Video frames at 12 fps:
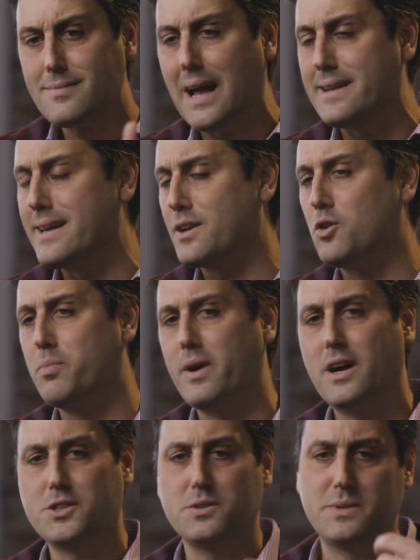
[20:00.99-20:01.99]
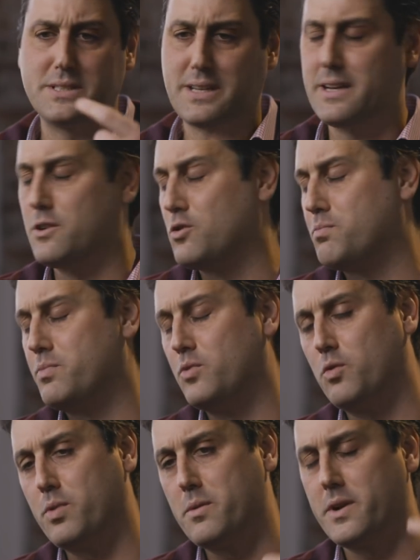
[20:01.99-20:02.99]
I take no production risk, and
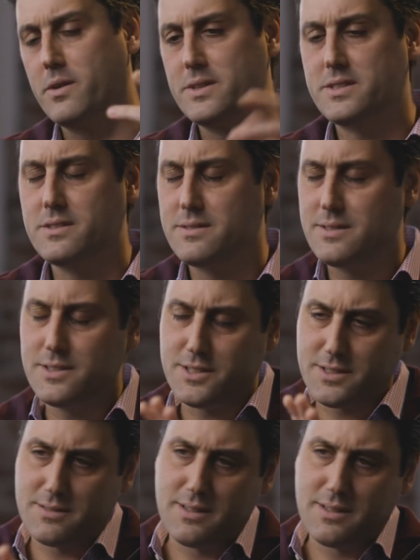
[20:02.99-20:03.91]
no permitting risk. You're